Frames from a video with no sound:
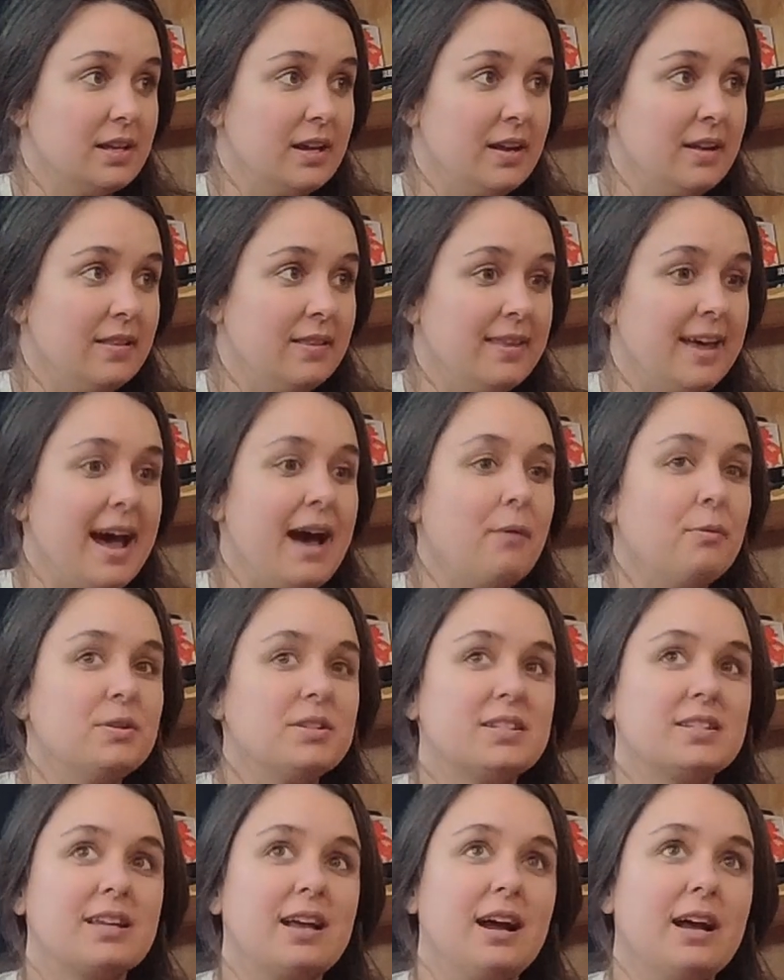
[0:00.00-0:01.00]
And that
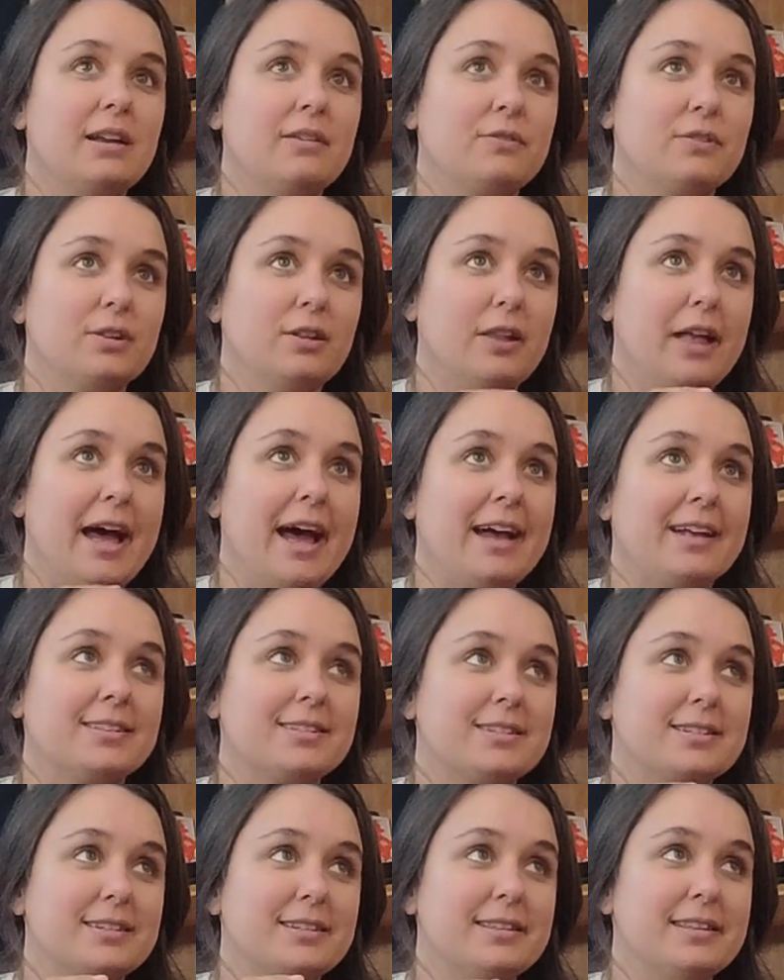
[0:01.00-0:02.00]
was kind of the
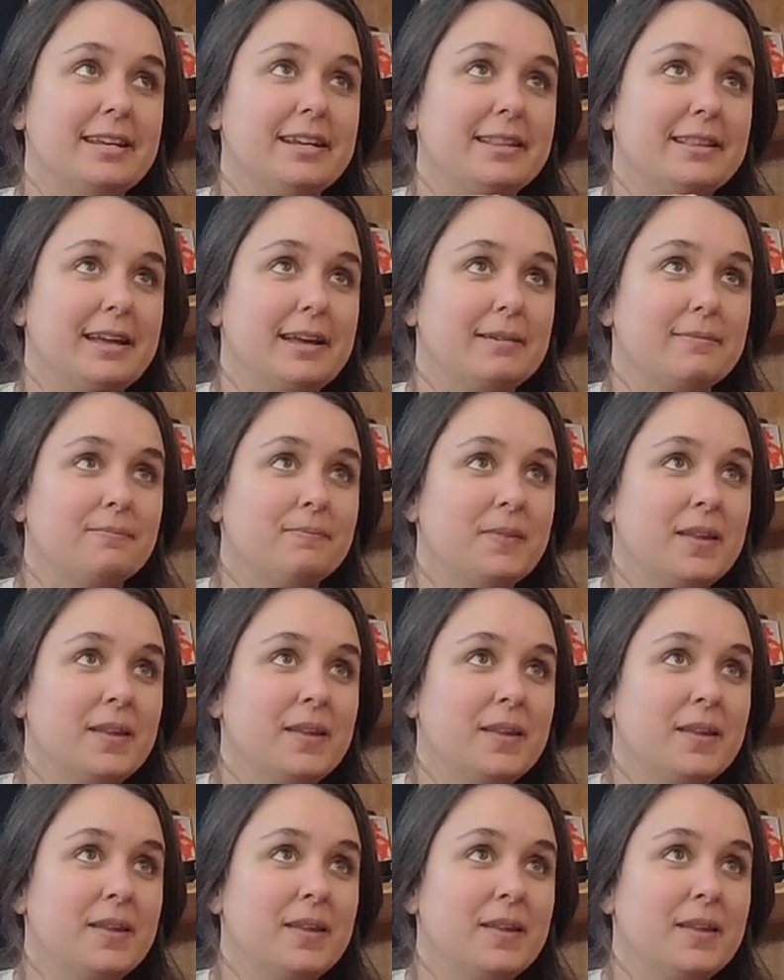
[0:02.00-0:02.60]
last thing that